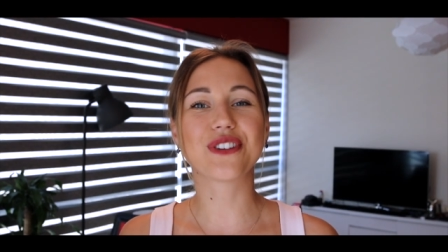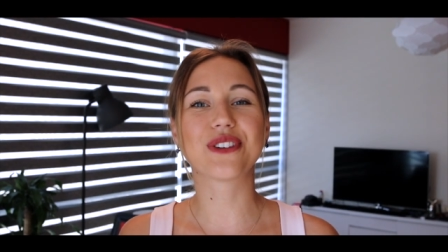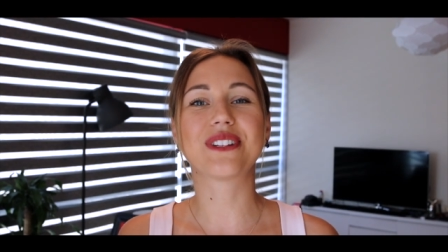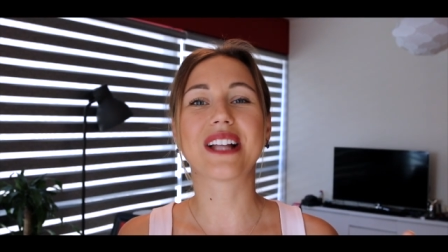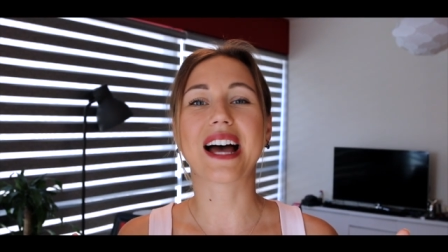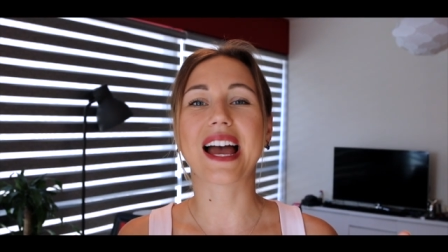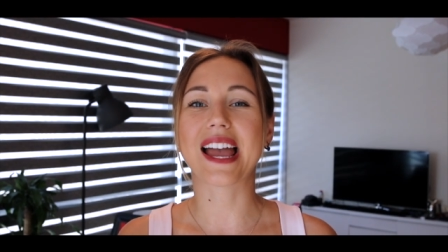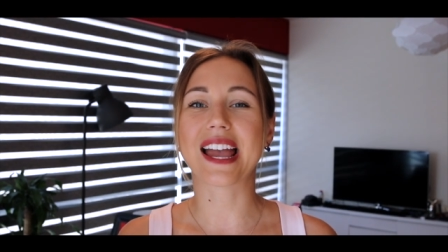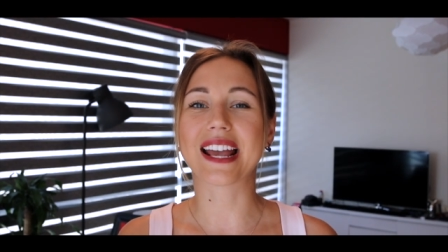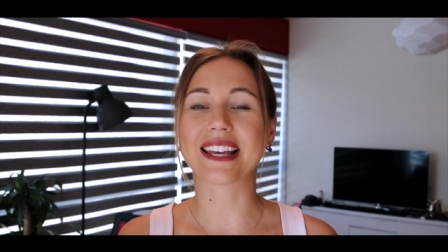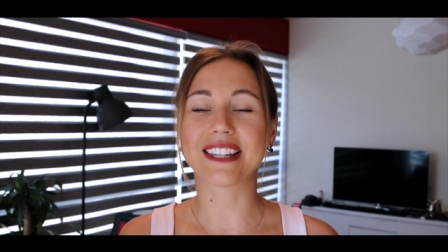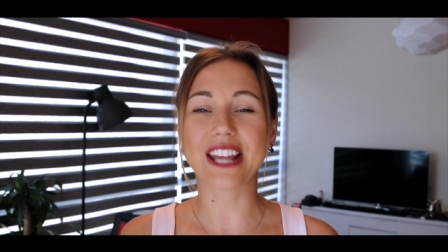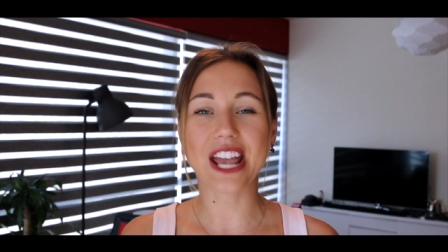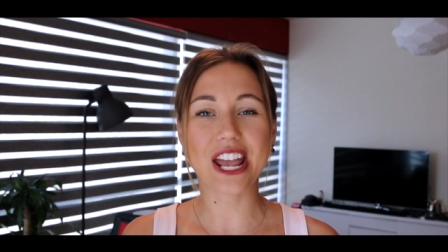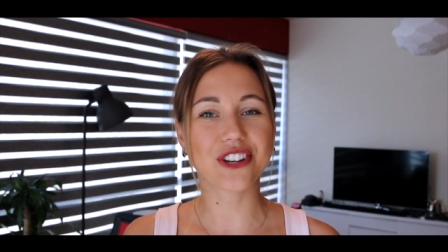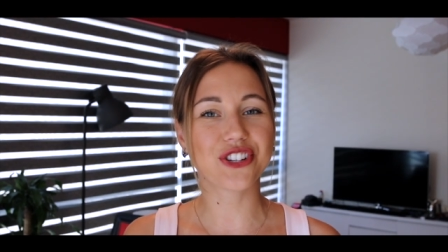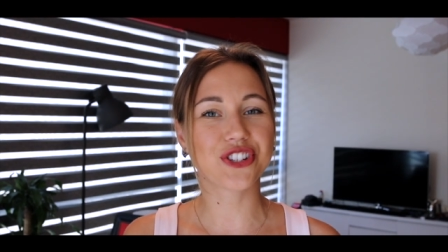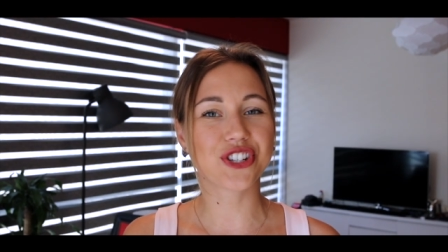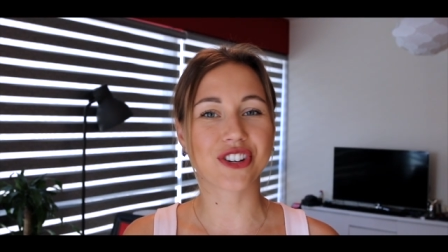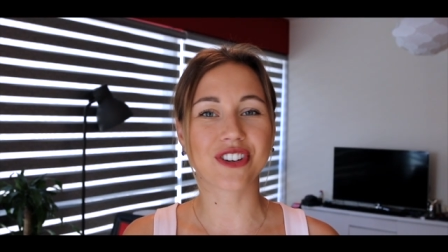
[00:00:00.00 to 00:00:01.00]
you like
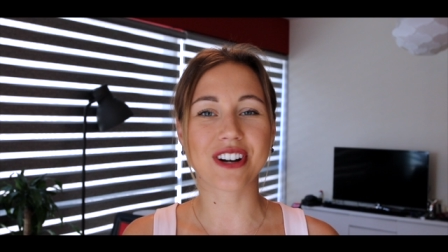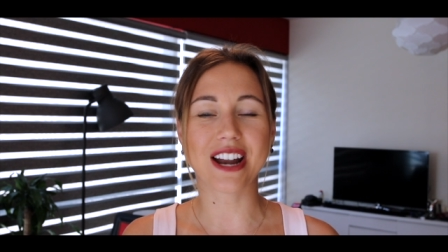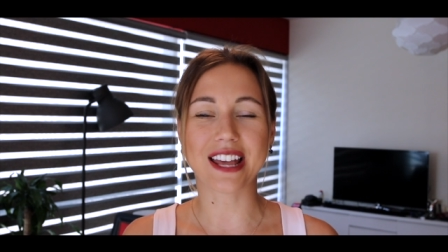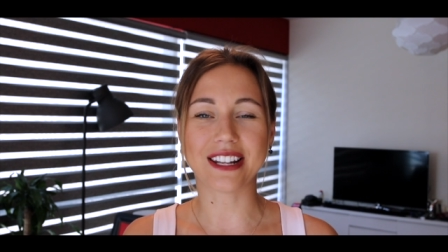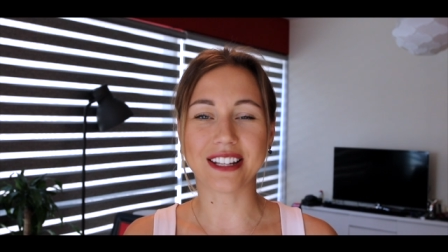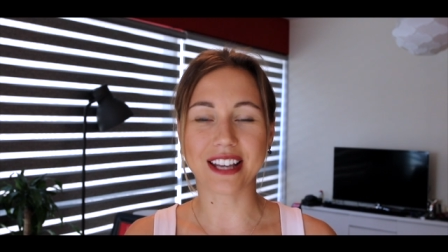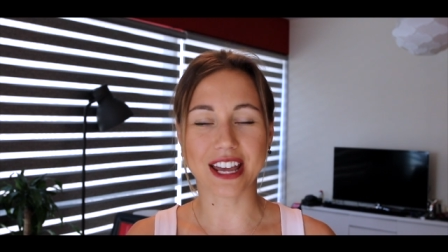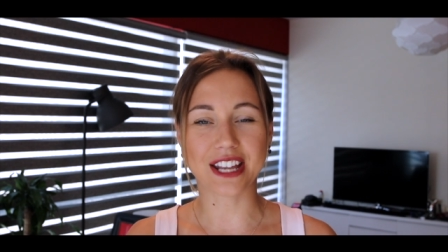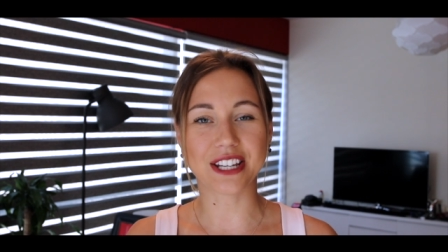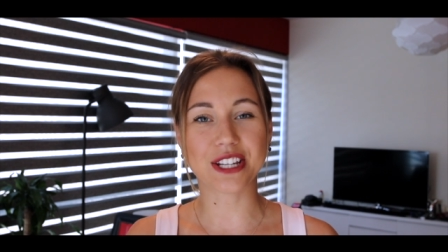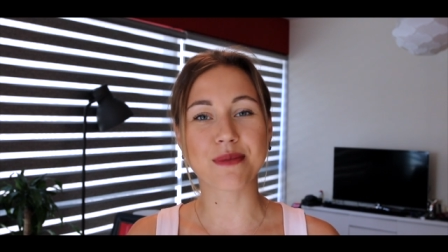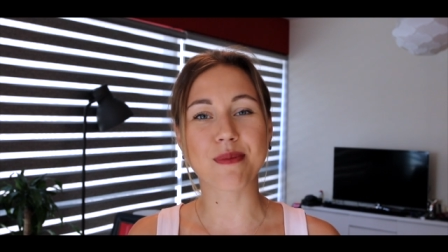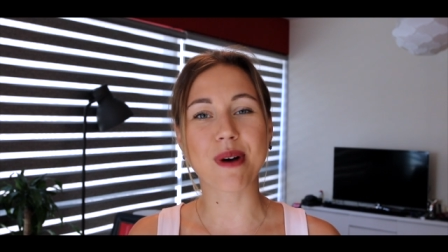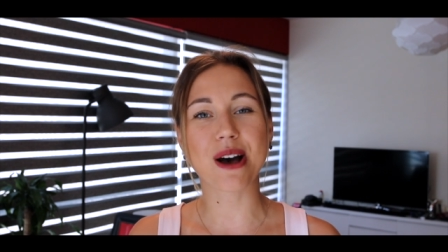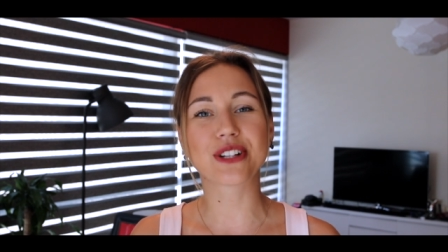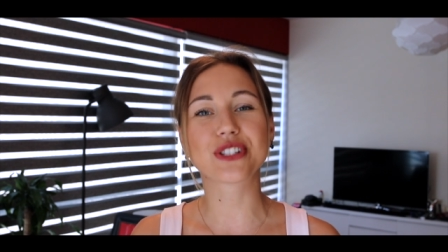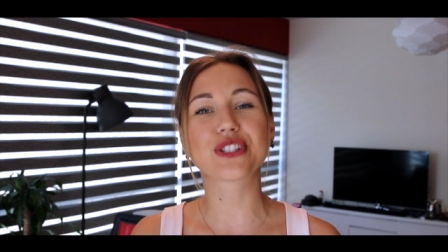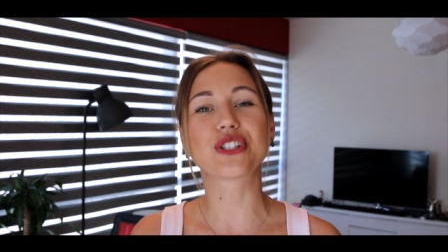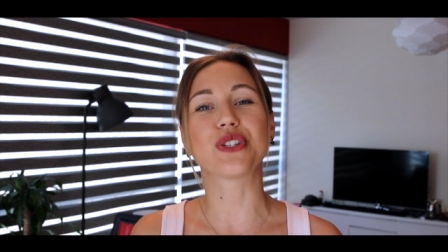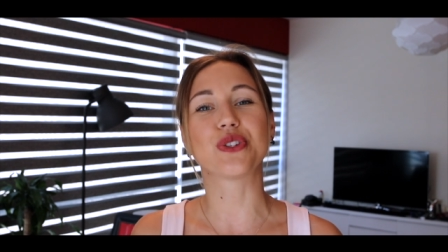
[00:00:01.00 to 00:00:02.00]
nature and
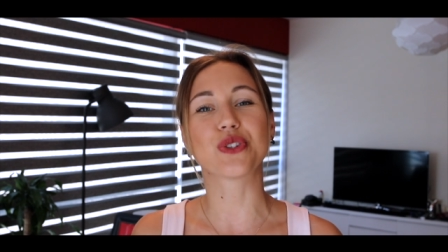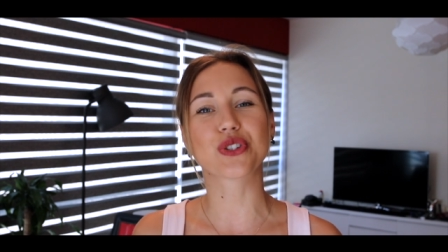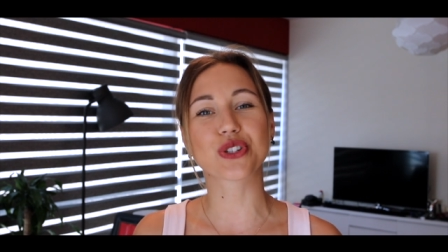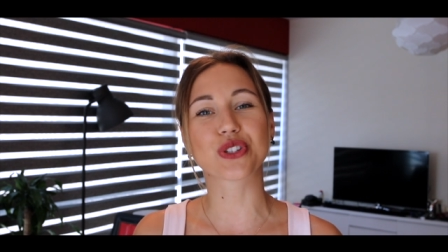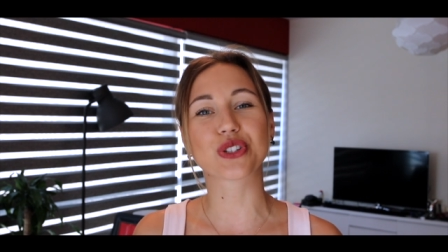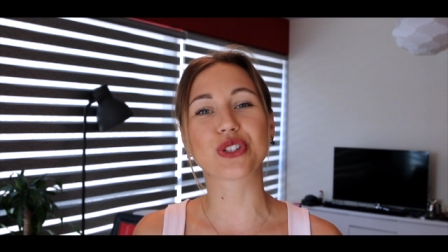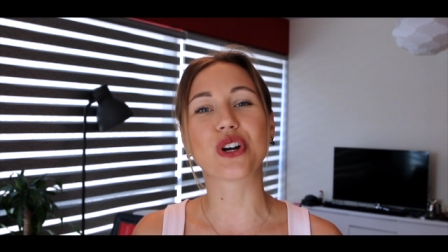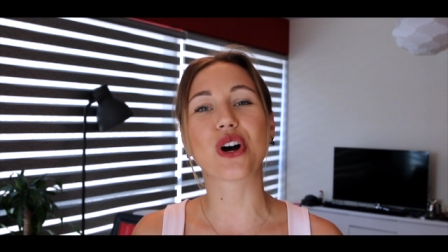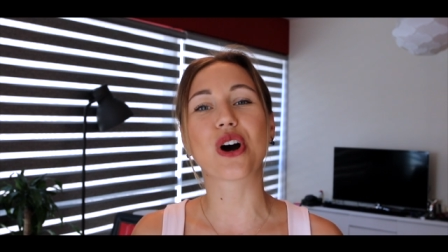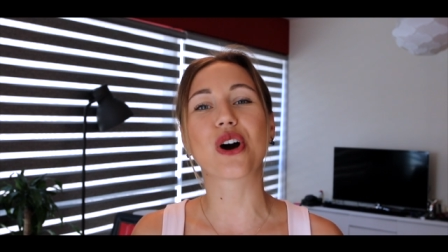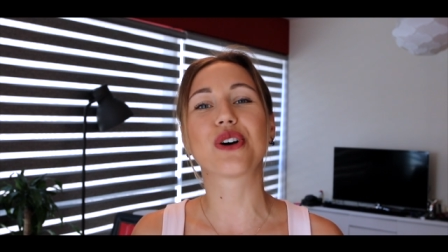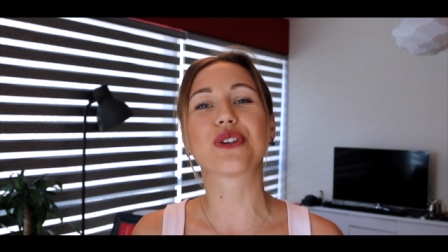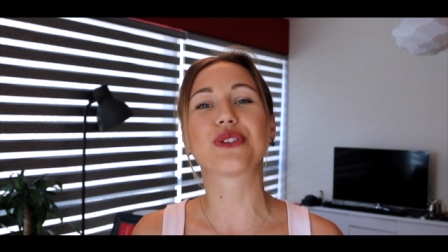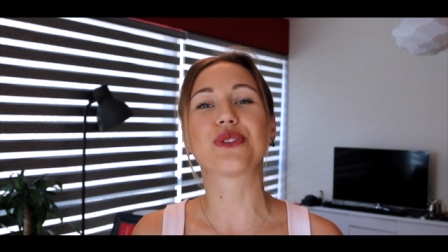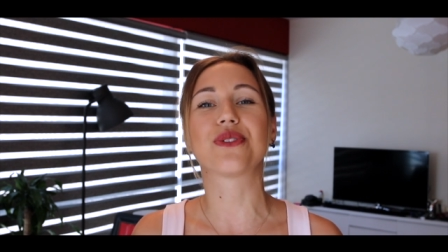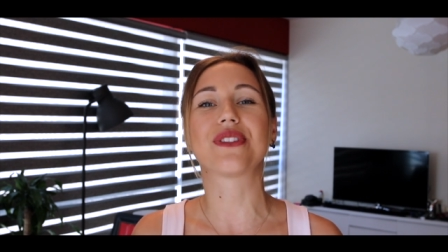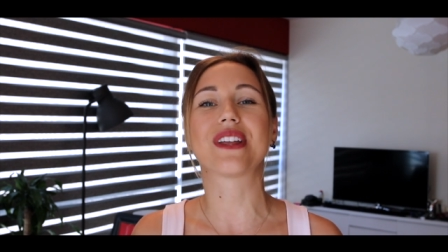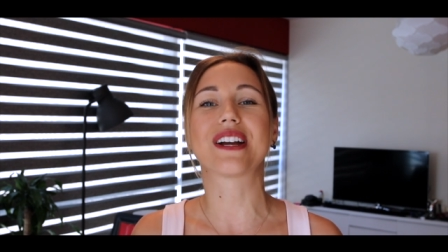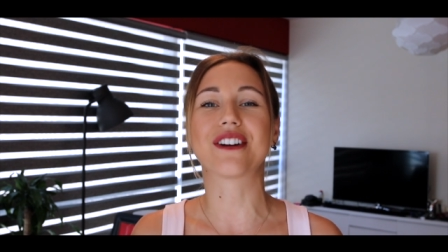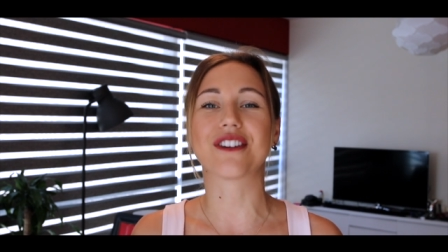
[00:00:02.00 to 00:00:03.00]
animals, you should go
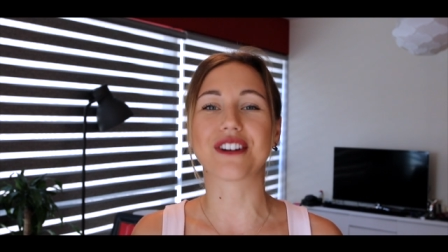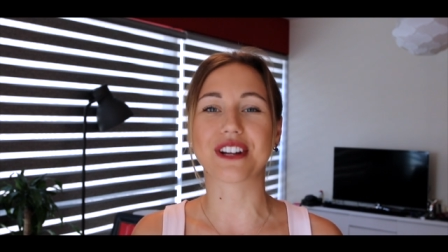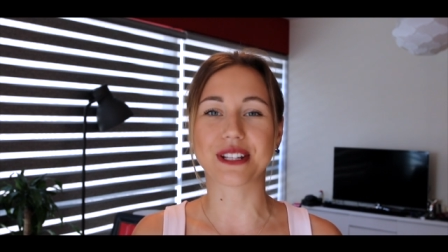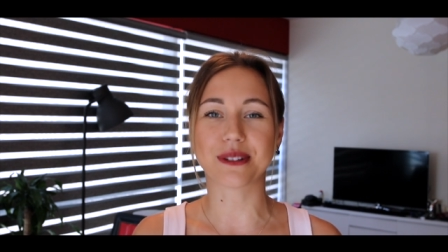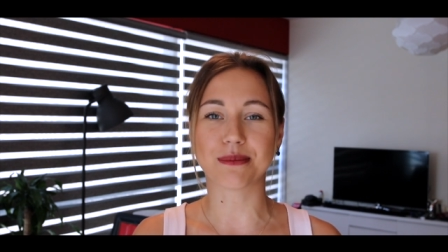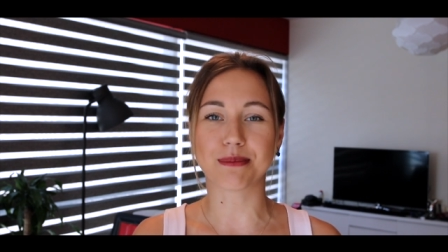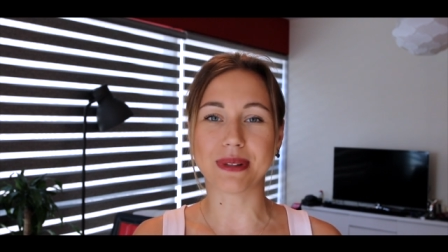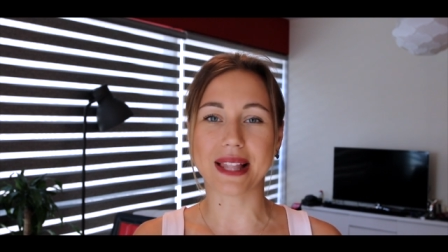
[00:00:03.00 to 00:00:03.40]
to the Green